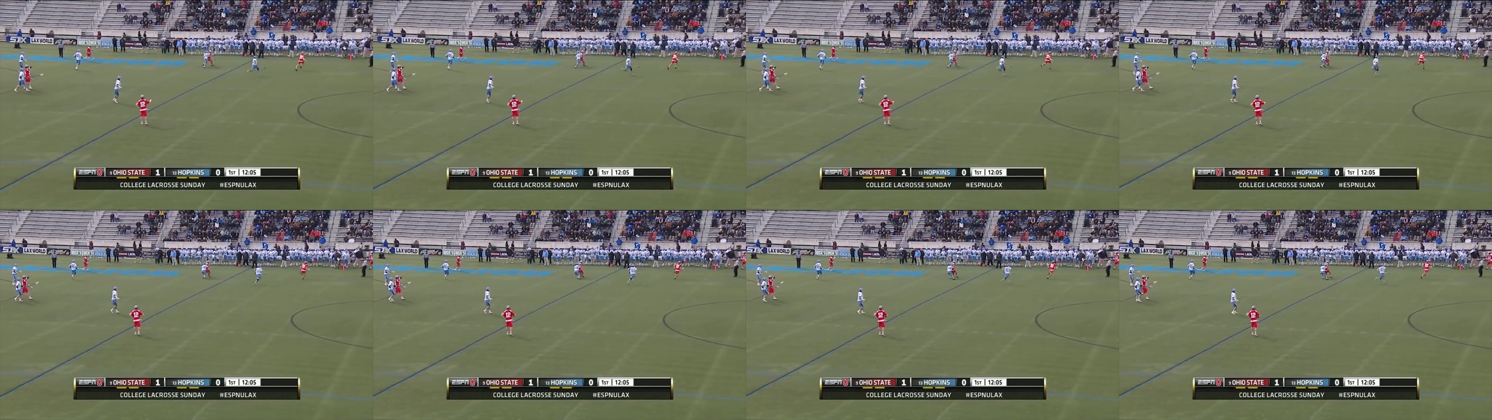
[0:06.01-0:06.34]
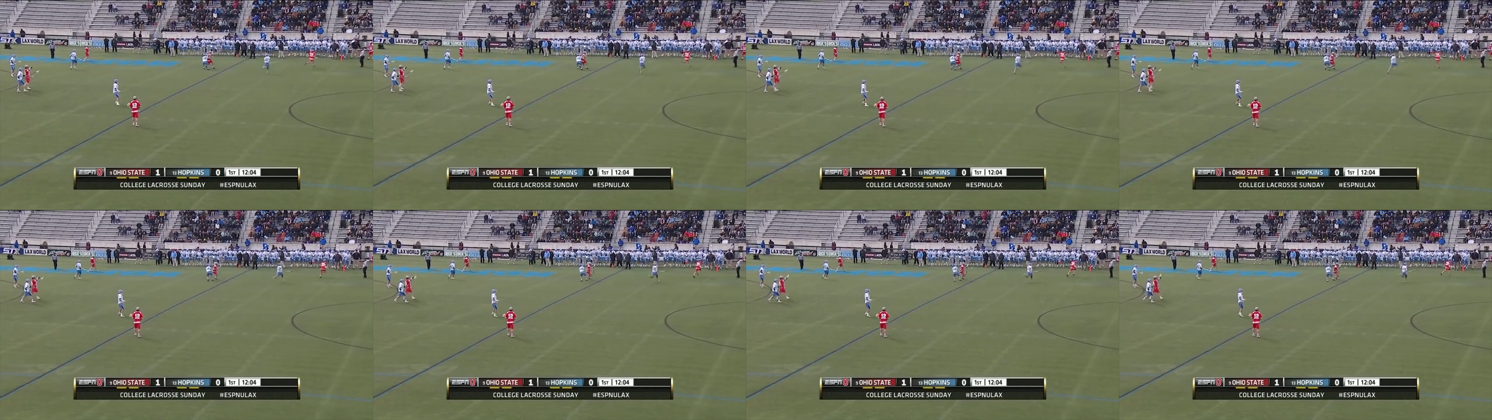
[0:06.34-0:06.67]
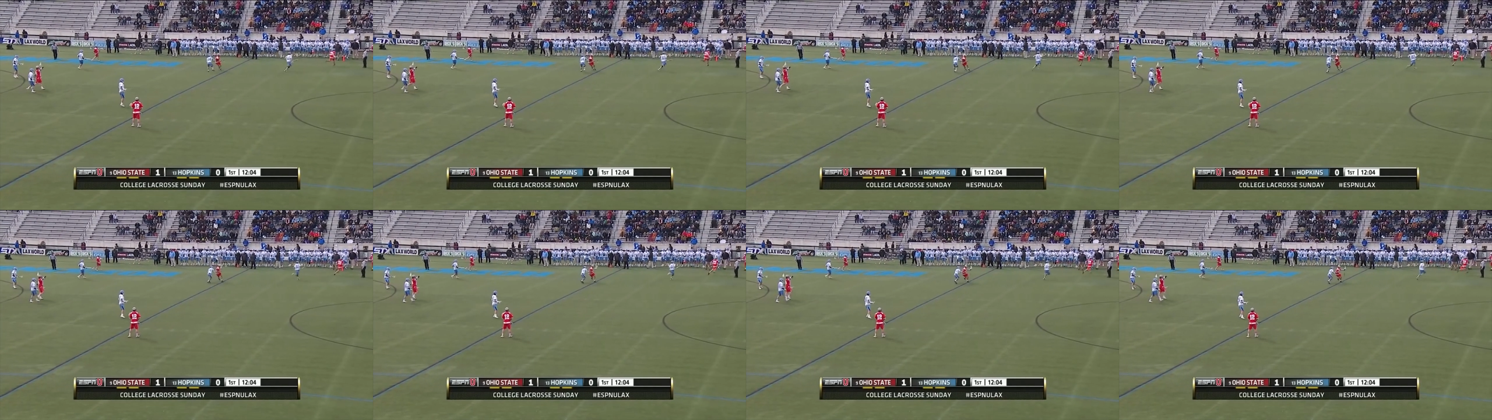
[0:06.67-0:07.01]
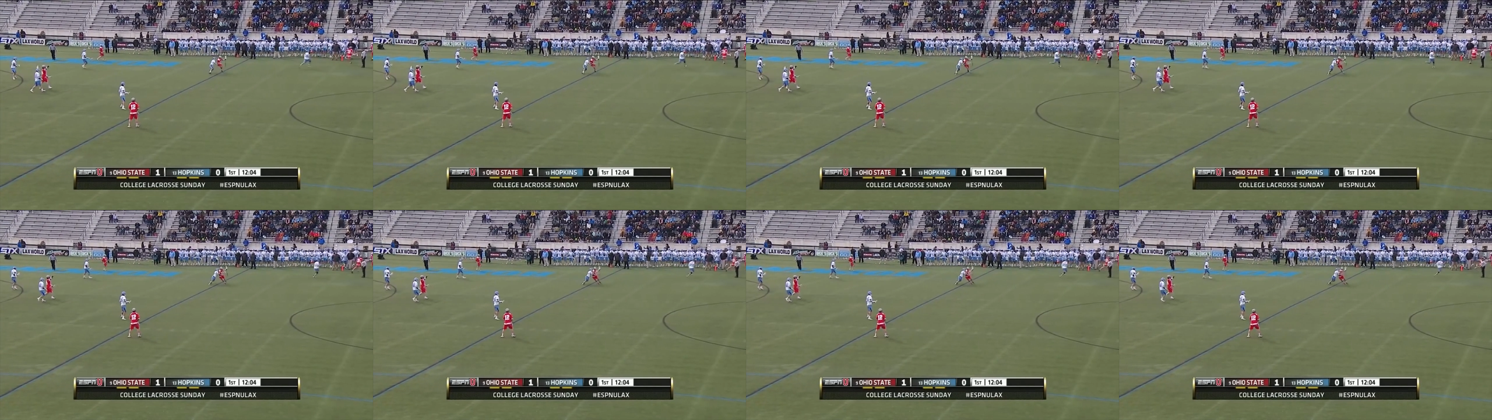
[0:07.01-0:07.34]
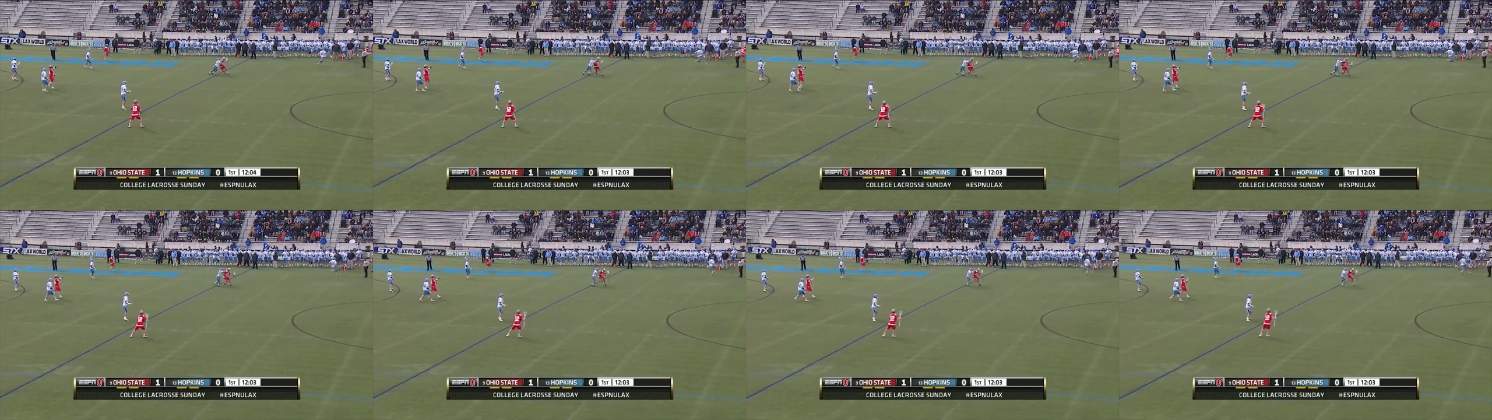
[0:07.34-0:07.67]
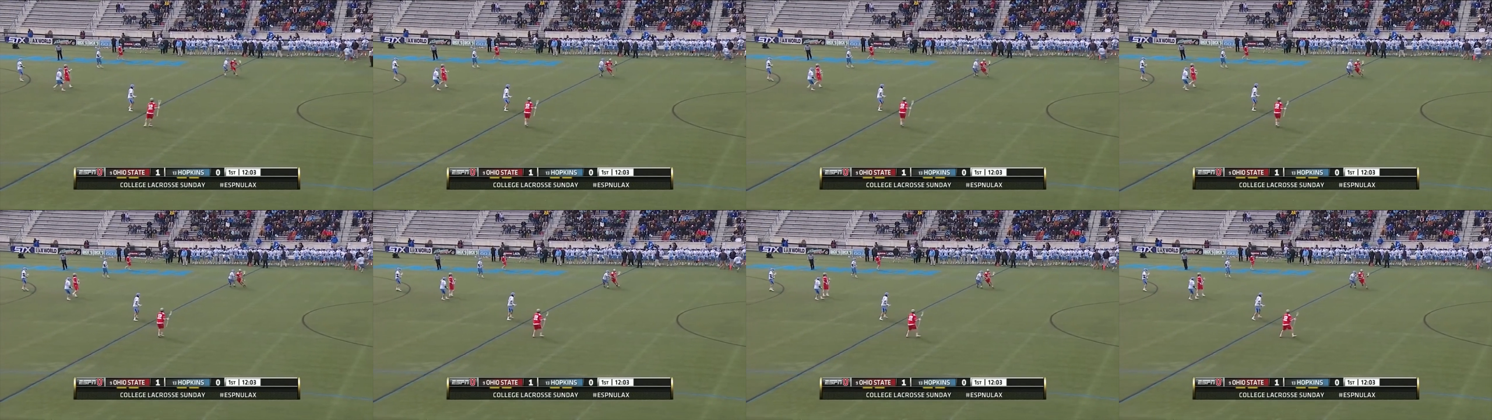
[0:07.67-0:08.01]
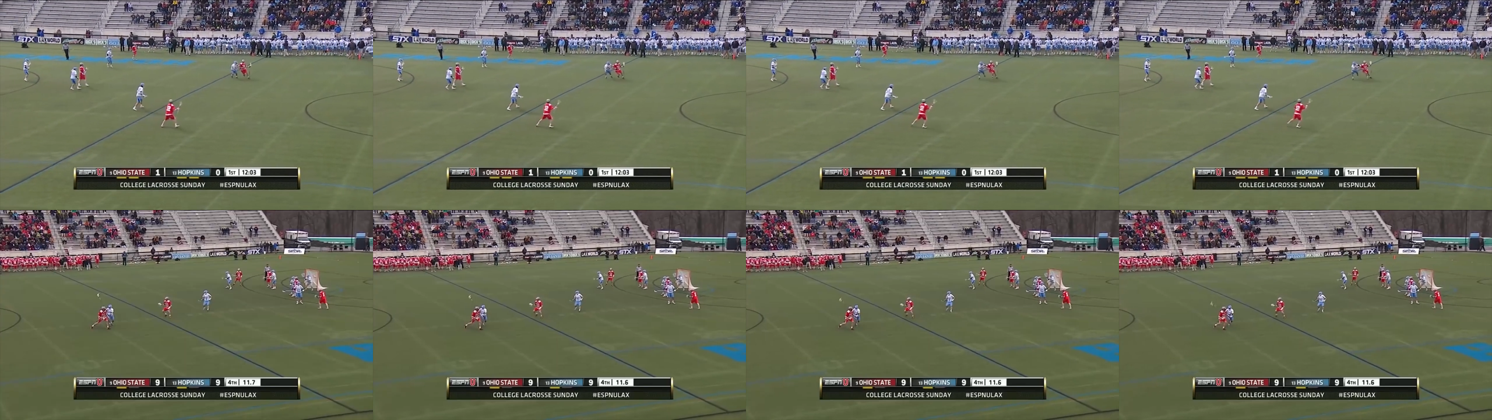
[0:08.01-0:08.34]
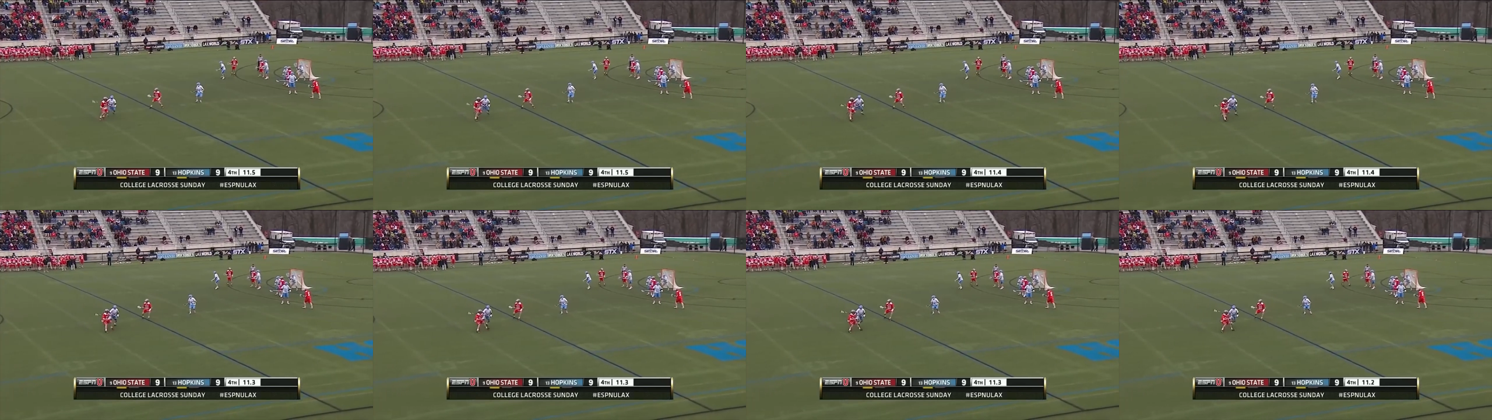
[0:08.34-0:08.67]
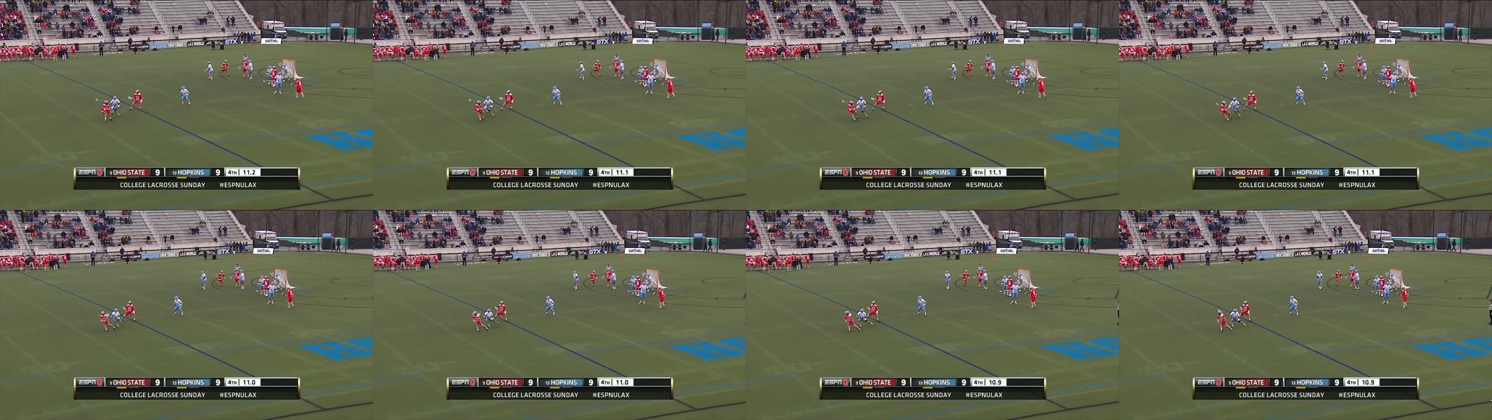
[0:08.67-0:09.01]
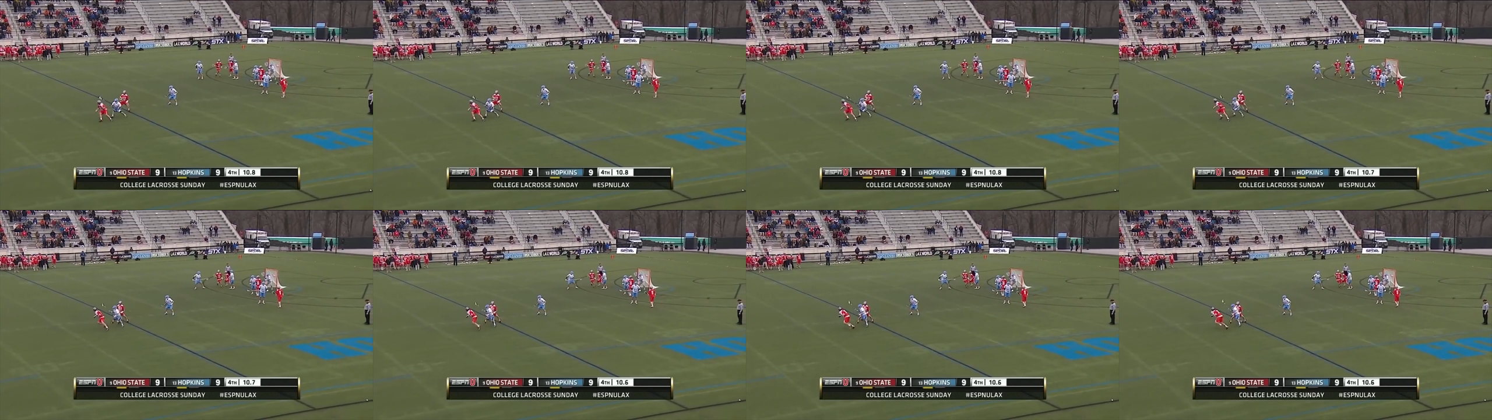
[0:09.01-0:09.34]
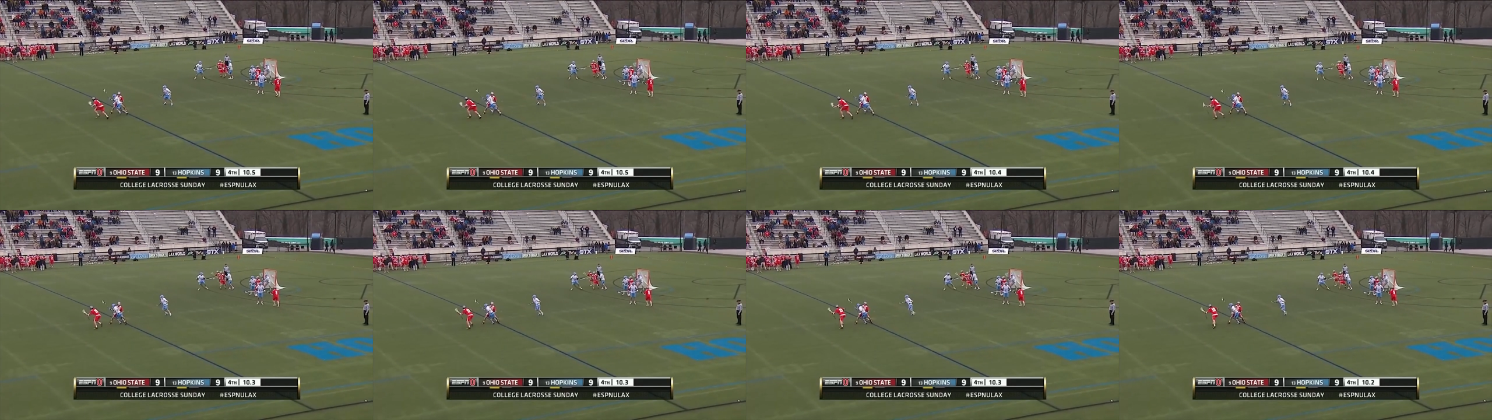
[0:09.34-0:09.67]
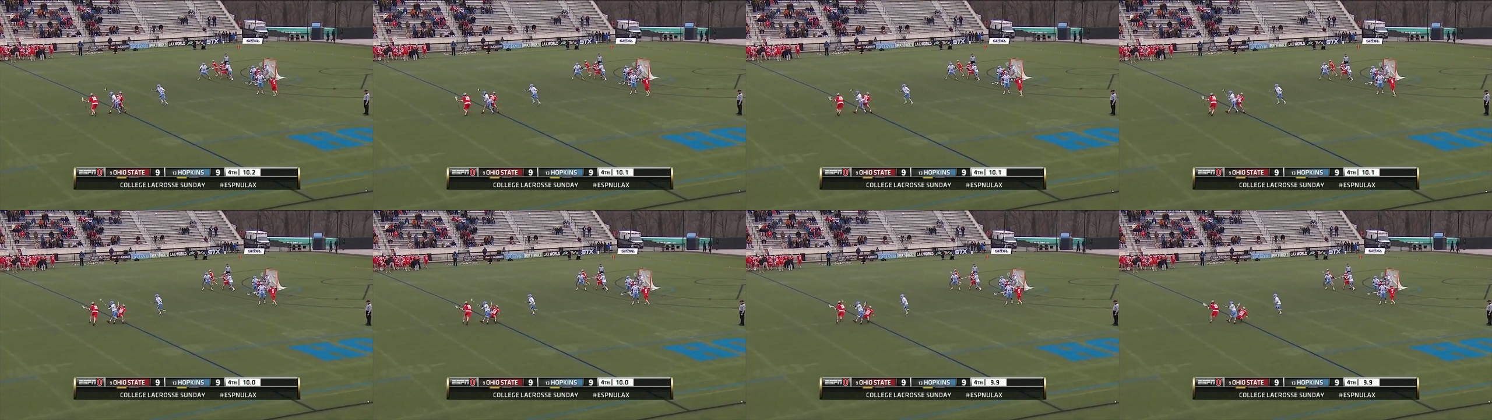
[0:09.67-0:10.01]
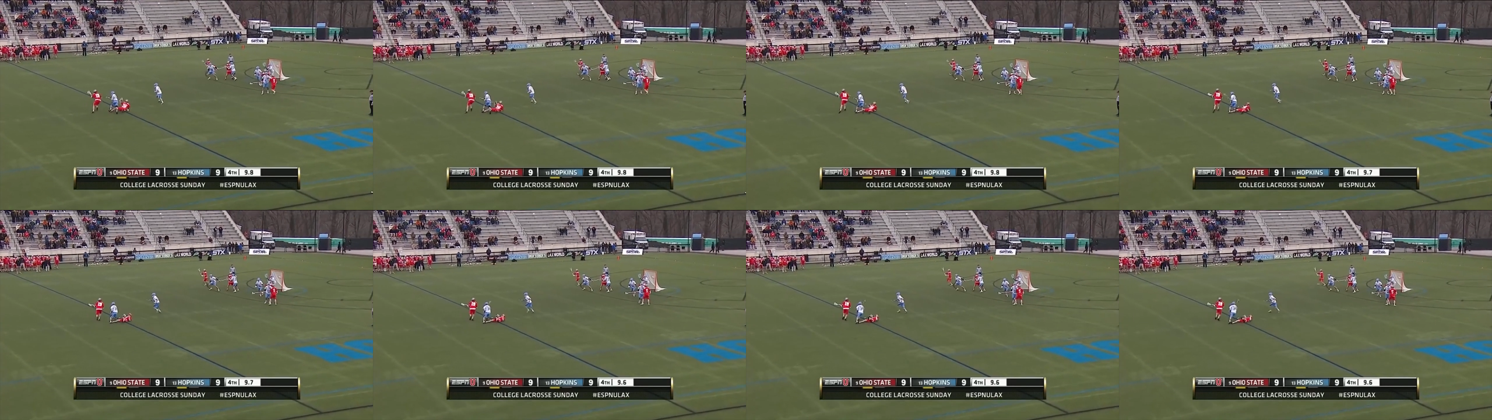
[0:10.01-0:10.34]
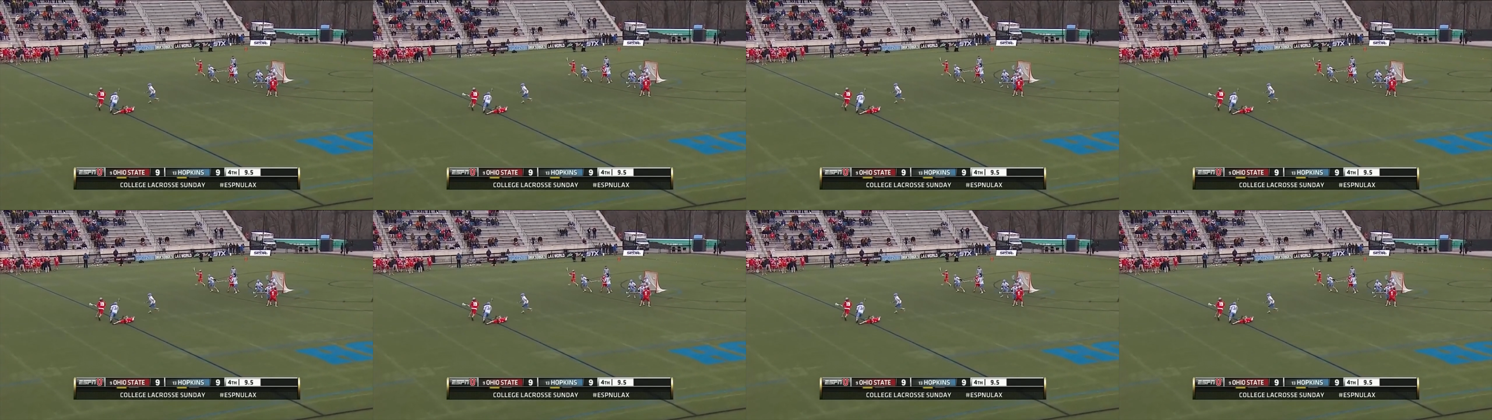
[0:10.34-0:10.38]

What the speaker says: (no speaker visible)